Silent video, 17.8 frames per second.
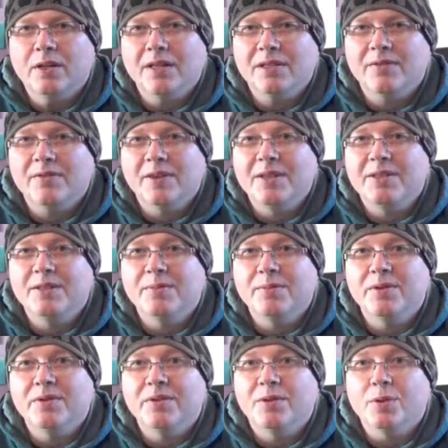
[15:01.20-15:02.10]
that's
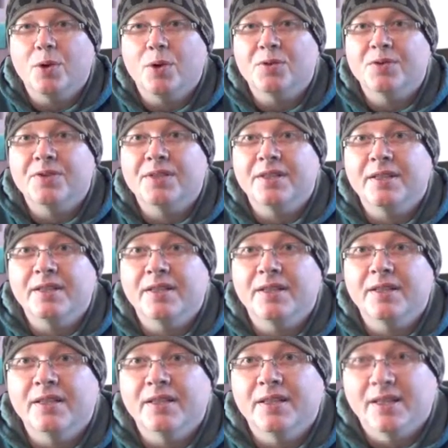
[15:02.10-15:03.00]
facing into
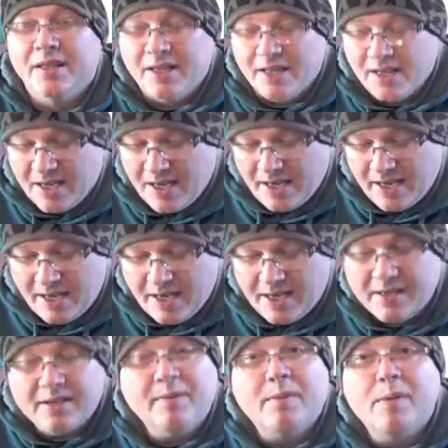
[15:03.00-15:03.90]
Godzilla.
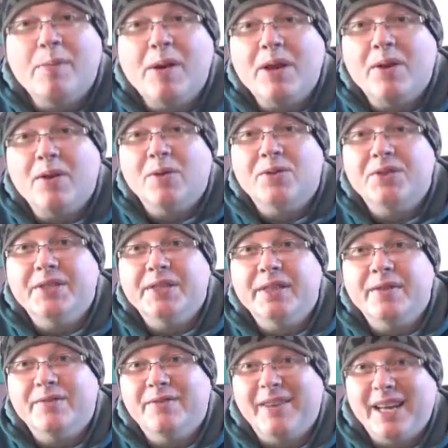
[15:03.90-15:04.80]
And I'm a big
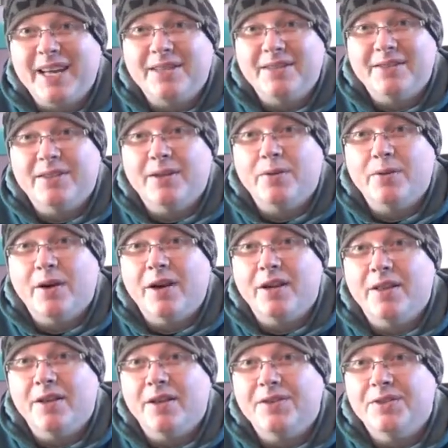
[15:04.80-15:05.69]
Godzilla fan, so
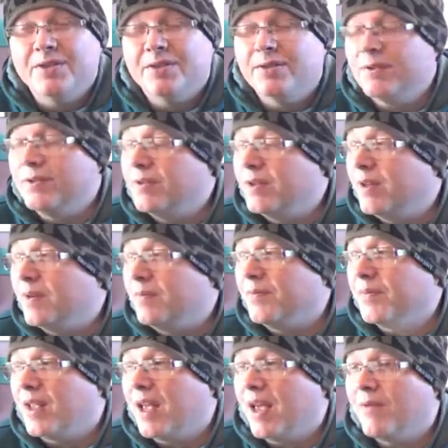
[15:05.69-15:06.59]
I like to
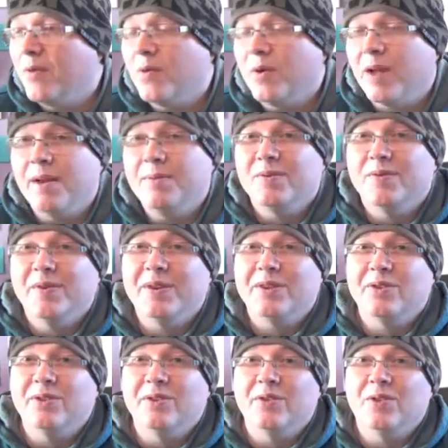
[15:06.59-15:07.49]
um, have all games
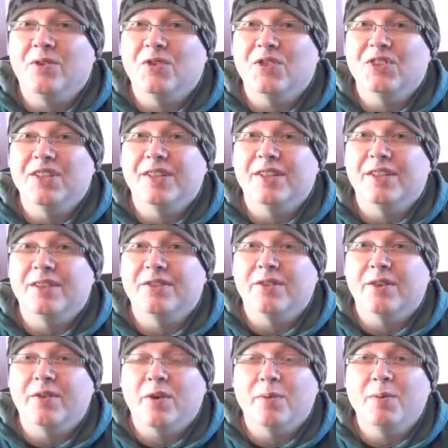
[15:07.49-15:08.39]
featuring Godzilla,
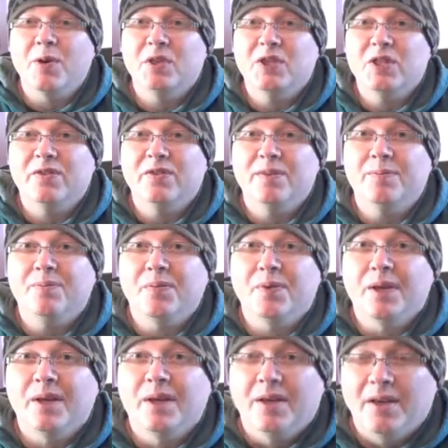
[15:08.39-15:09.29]
so I've got most of them.
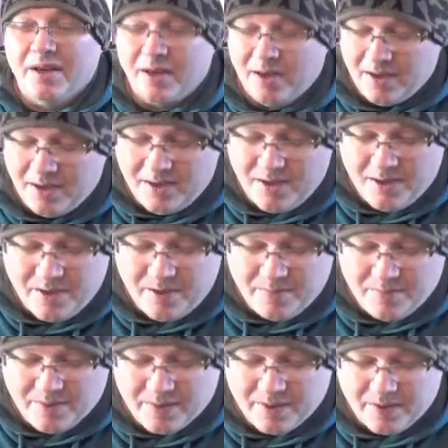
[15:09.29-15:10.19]

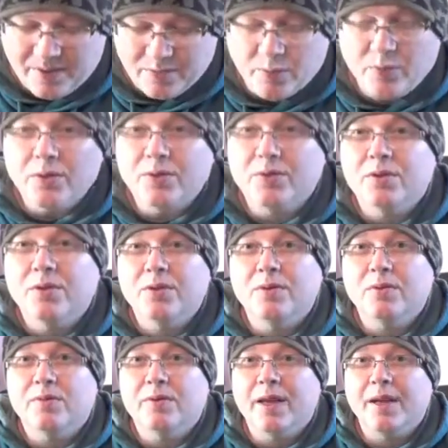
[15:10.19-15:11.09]
Um, there's one or
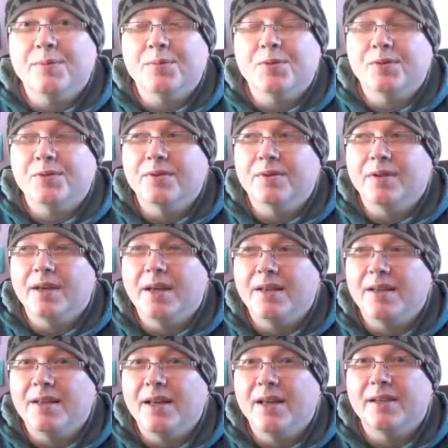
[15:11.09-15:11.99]
two games on the
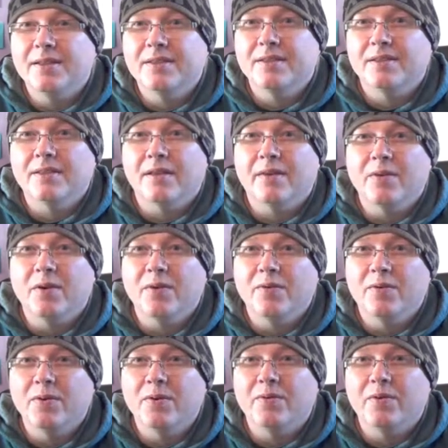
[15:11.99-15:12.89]
NES. I've got
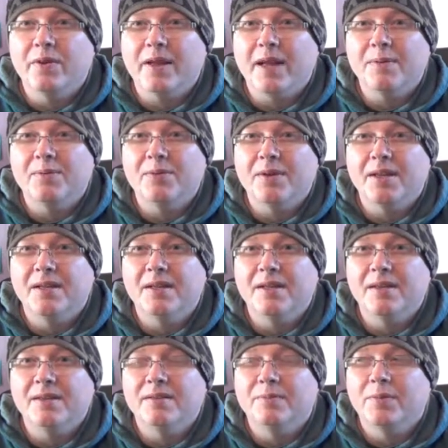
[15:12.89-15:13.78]
a few of the games on the
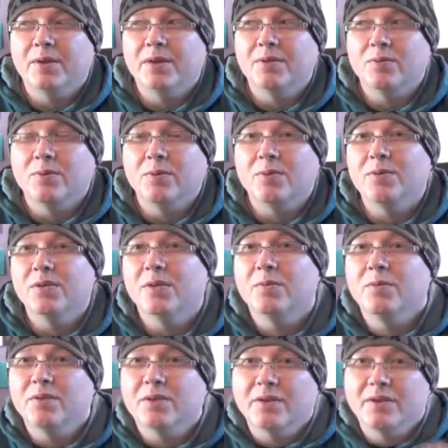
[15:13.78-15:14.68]
NES, but there's one or
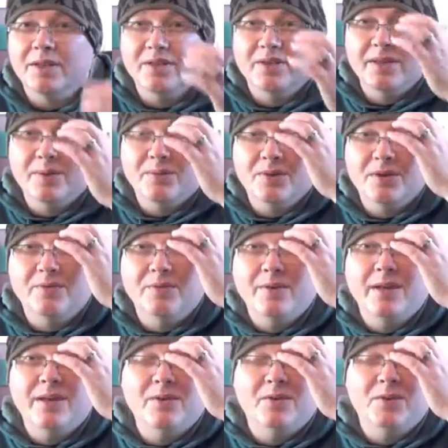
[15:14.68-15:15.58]
two which are exceptionally
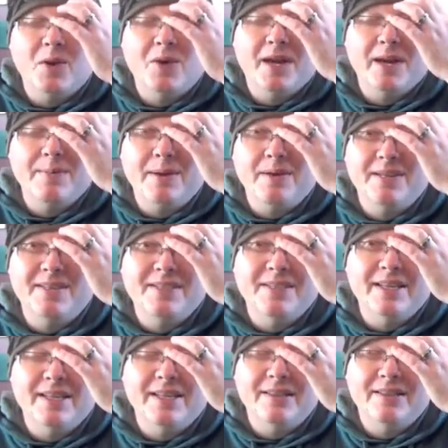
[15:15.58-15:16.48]
rare that only came out in the
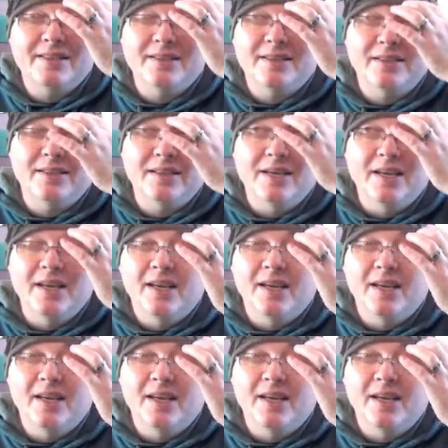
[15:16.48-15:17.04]
States, and